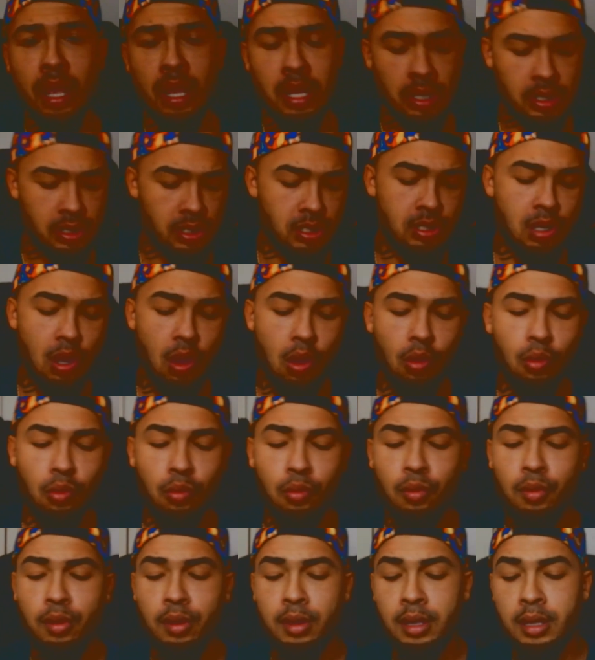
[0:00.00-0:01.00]

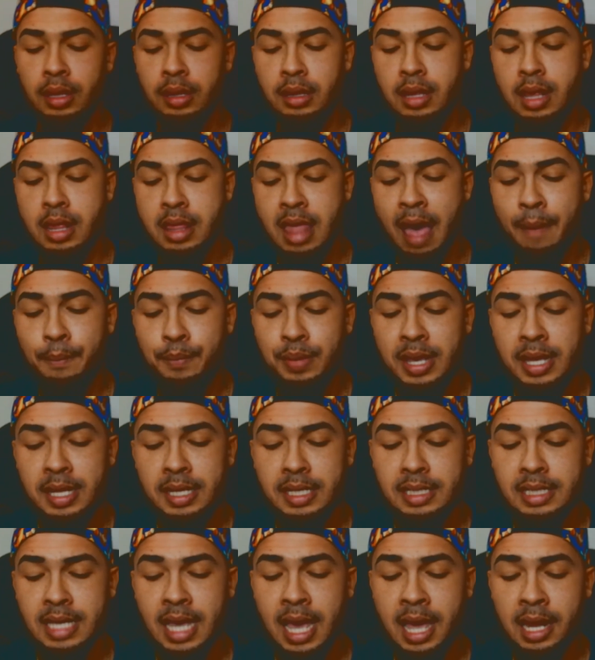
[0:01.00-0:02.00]
So, that being
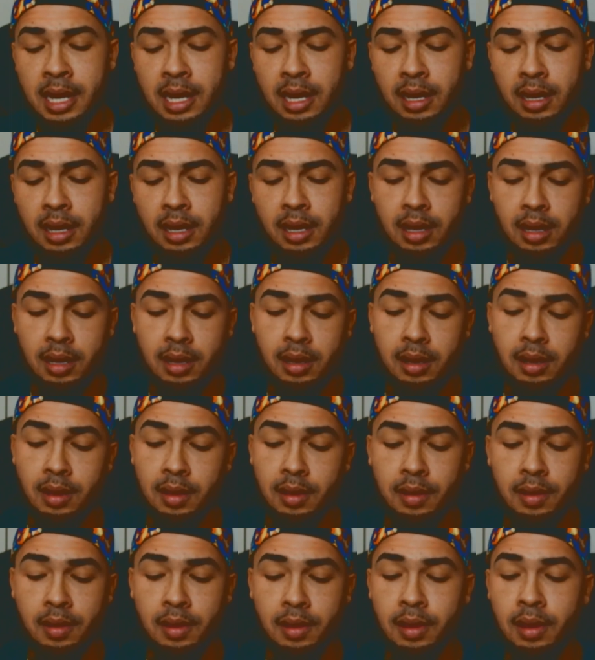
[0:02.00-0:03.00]
said,
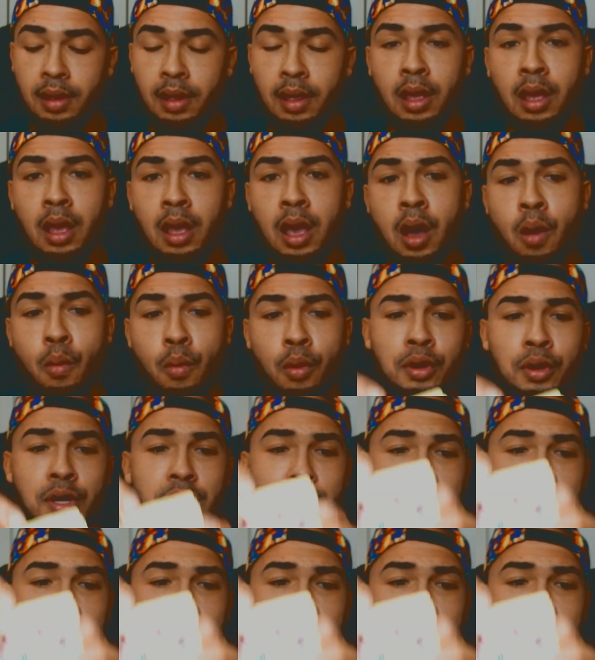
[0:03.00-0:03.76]
we're going to